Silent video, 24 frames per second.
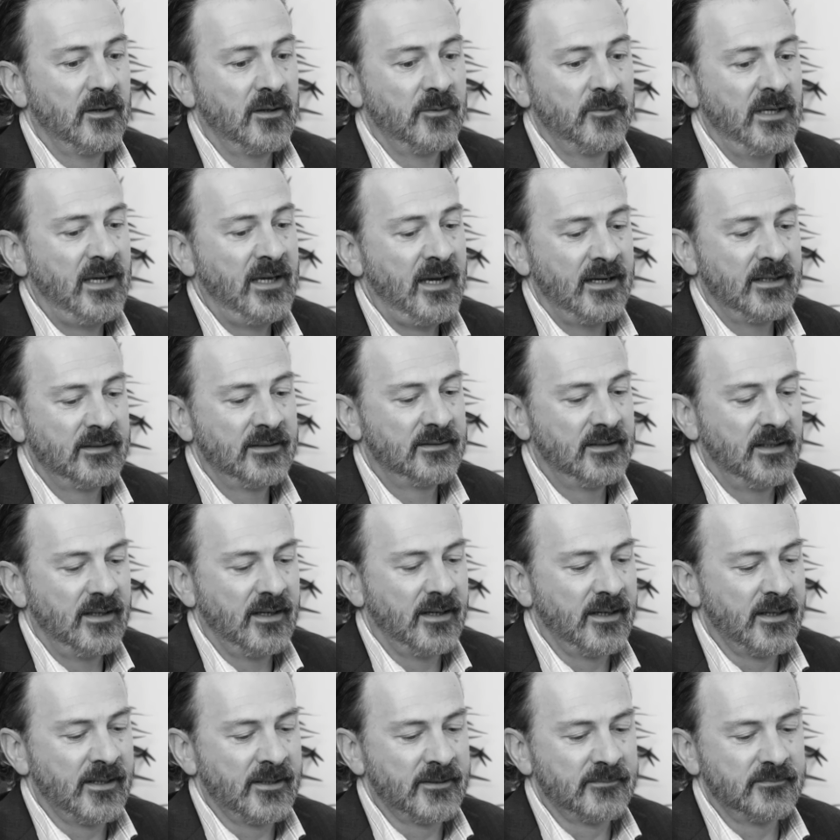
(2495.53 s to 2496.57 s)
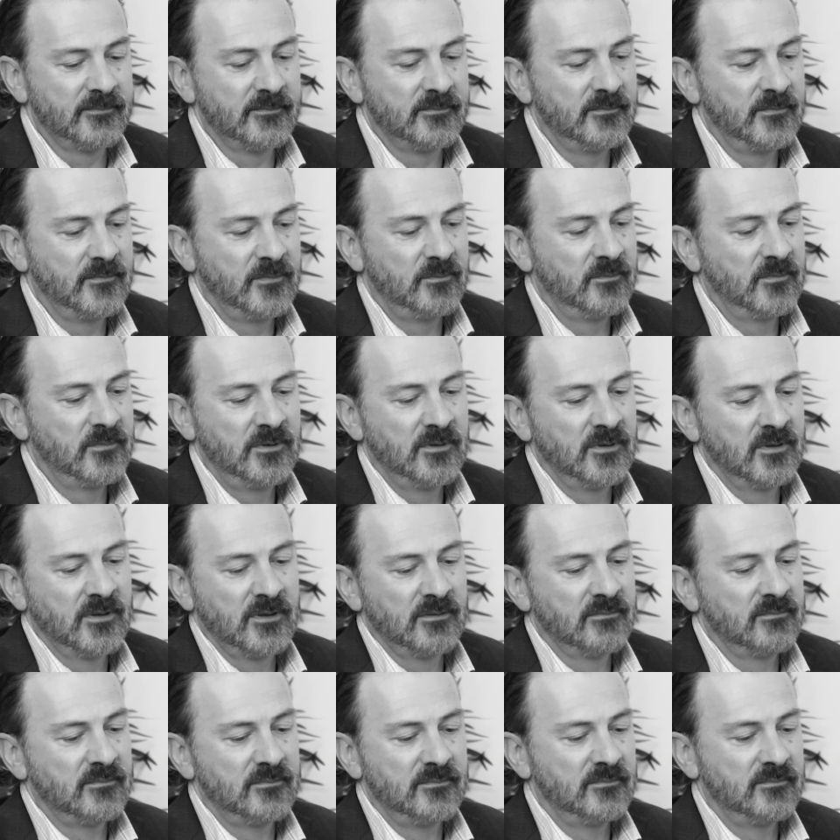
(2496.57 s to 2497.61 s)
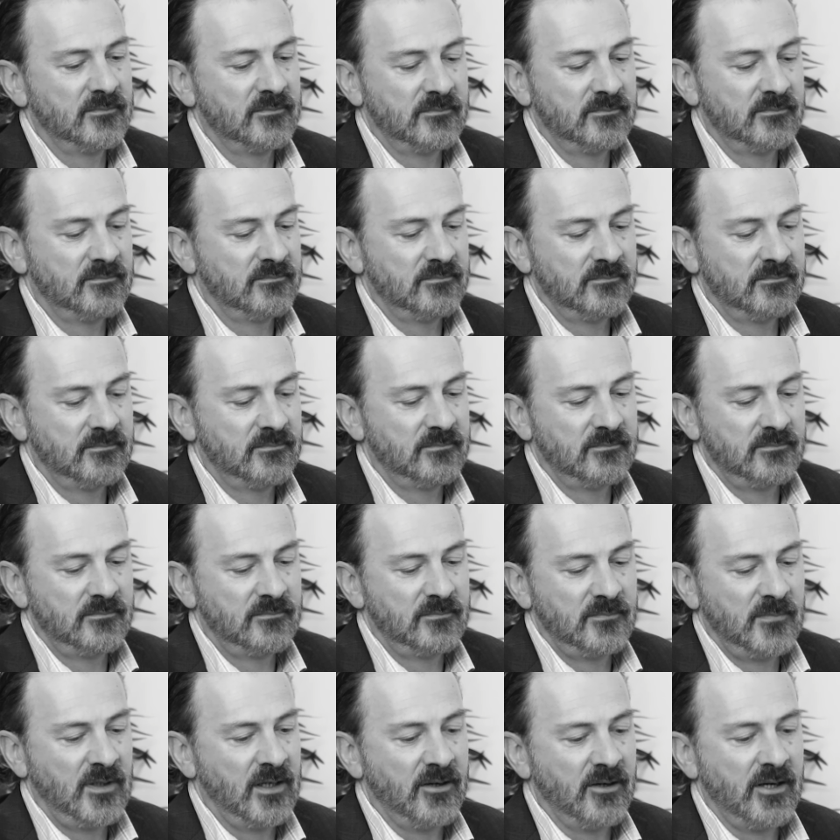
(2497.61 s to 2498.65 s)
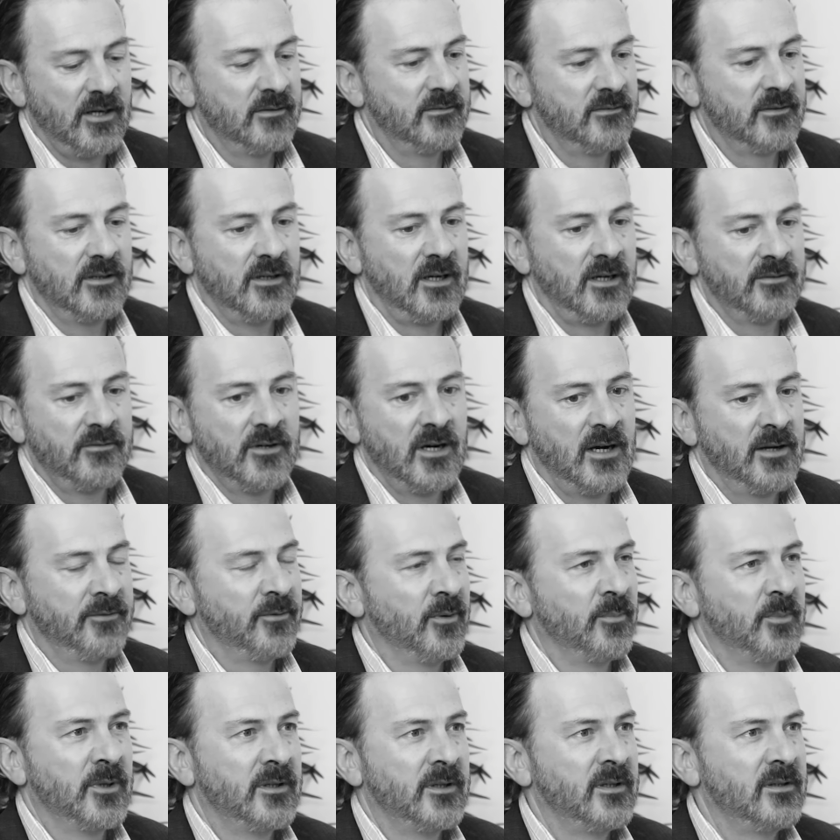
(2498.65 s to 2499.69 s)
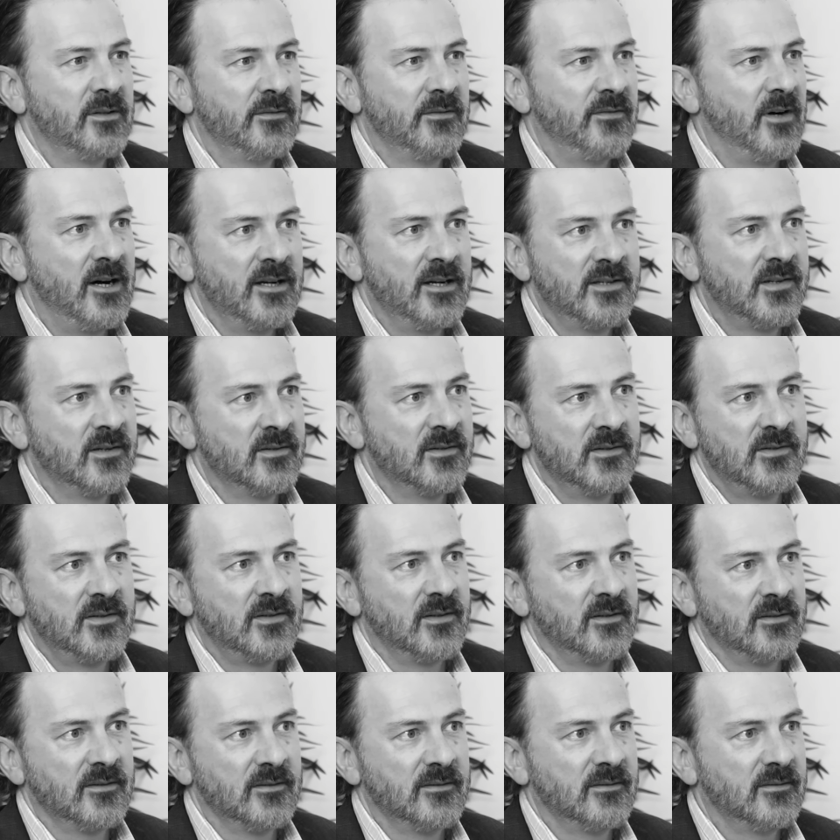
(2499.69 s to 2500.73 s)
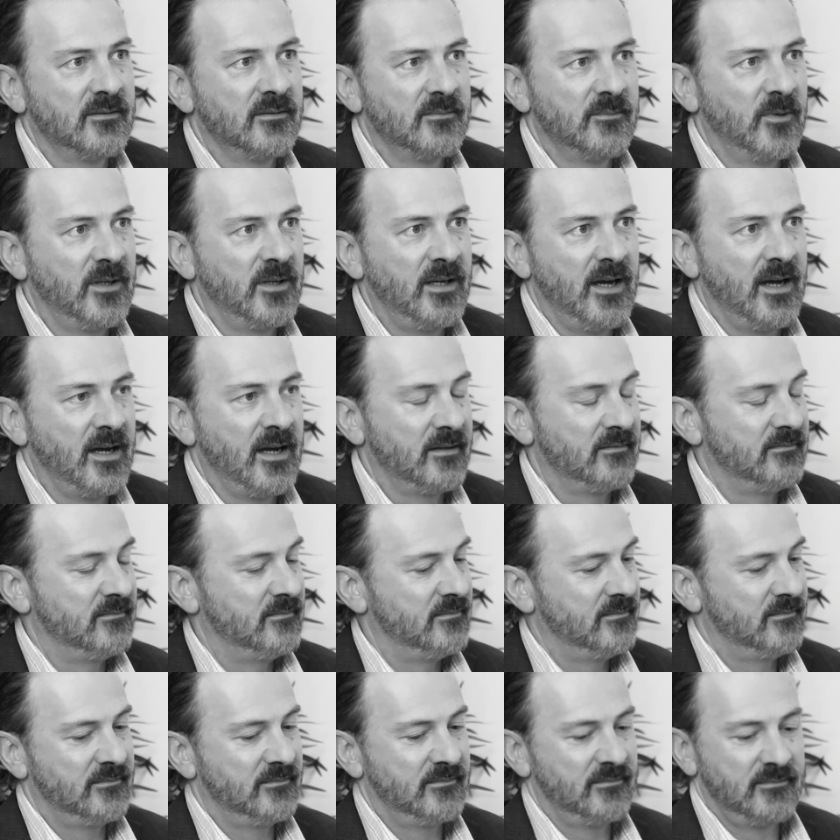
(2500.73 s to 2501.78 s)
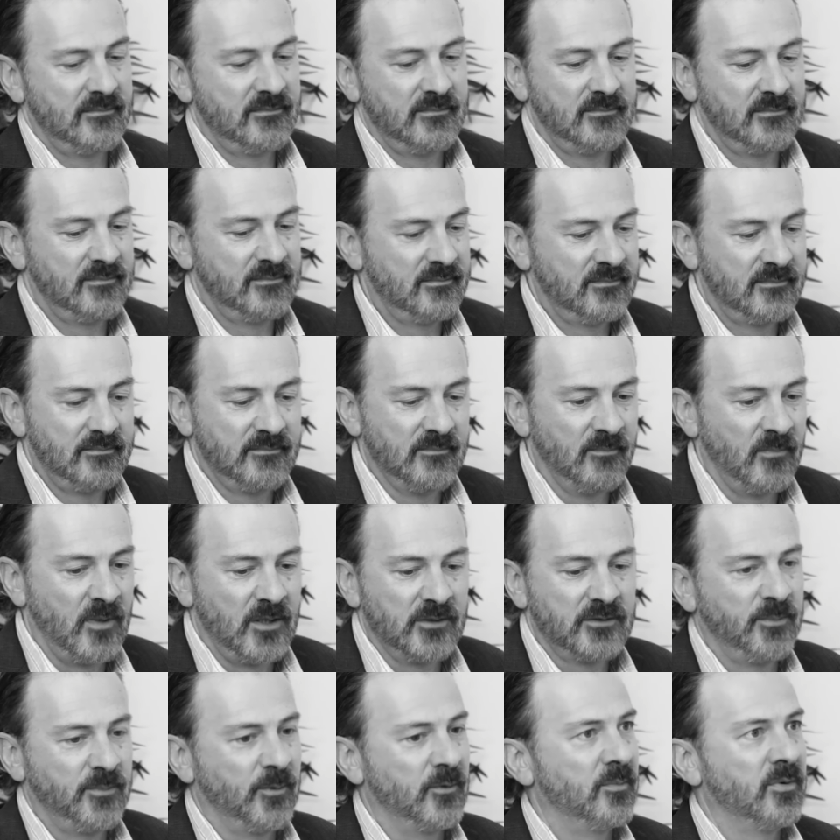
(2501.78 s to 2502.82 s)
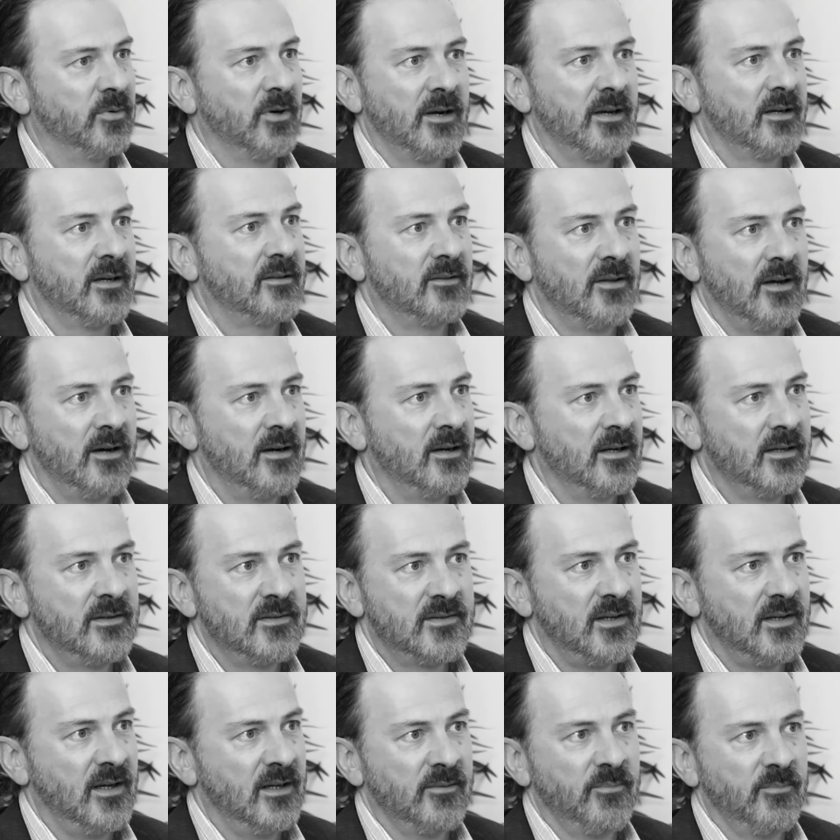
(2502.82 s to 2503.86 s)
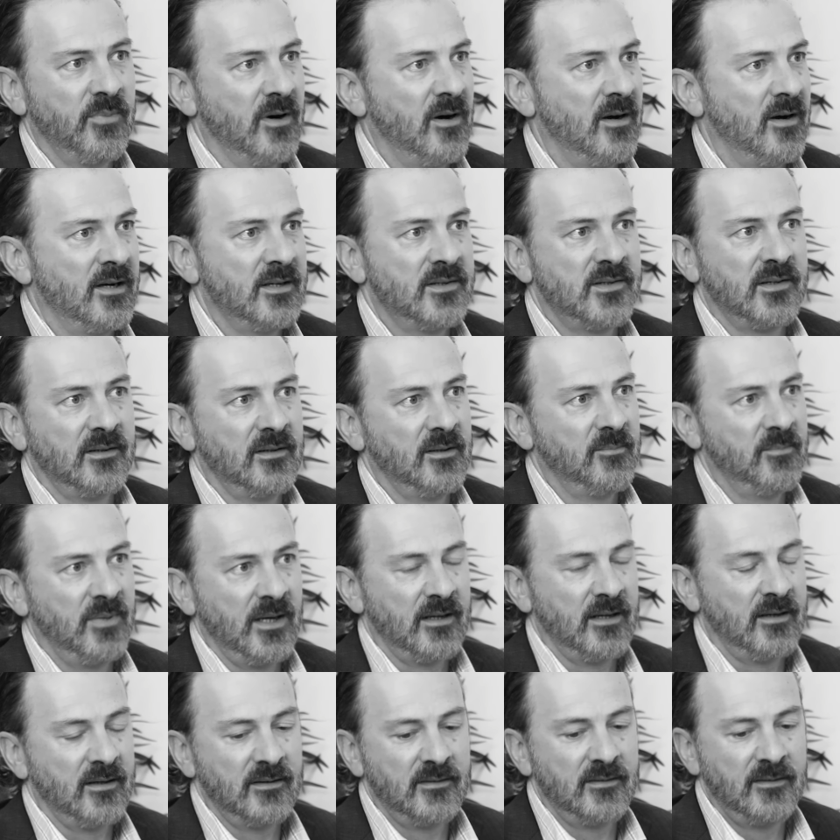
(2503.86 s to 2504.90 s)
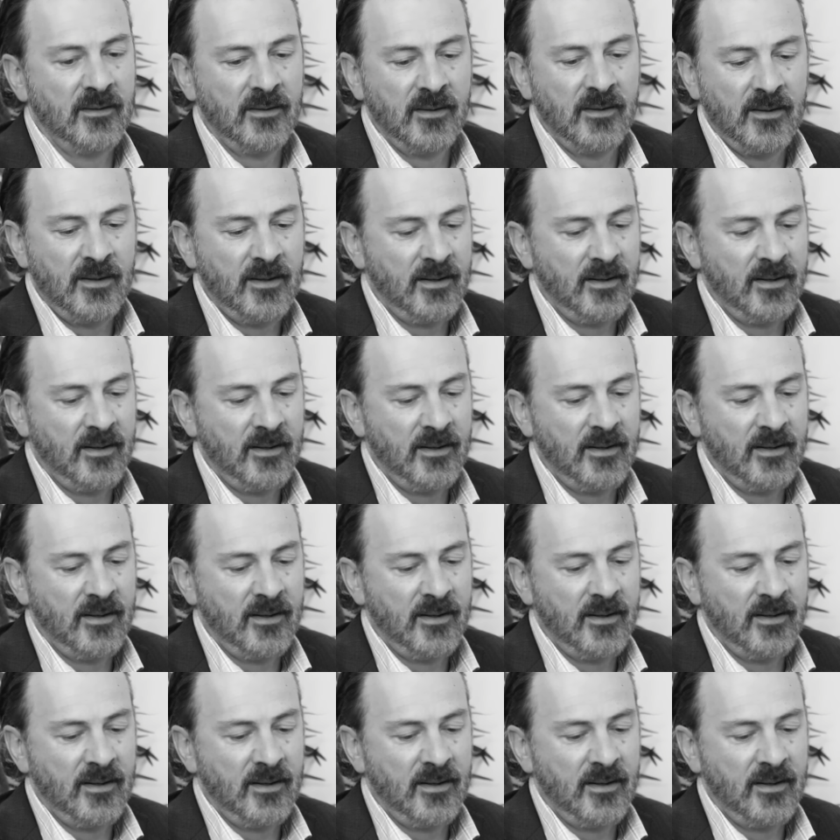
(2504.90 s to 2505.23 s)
Now uh, we had um, we were on you know over over 100 million devices, and we had multiple product lines, enterprise and embedded.